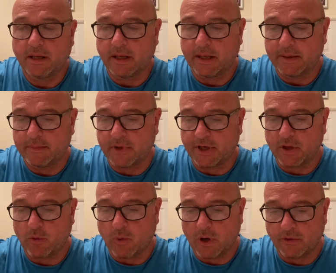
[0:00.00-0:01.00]
I know
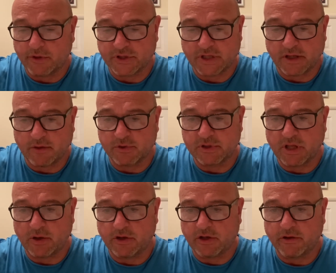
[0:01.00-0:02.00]
Wilder said there's
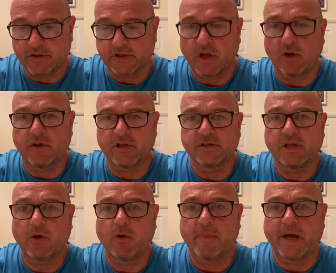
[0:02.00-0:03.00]

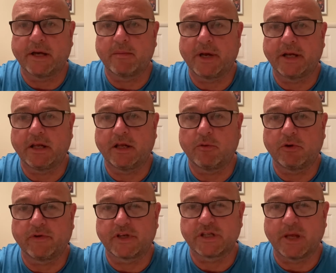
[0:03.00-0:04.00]
no amount of money he would have
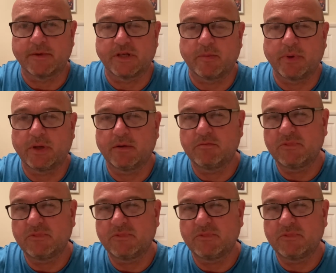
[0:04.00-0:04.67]
accepted, but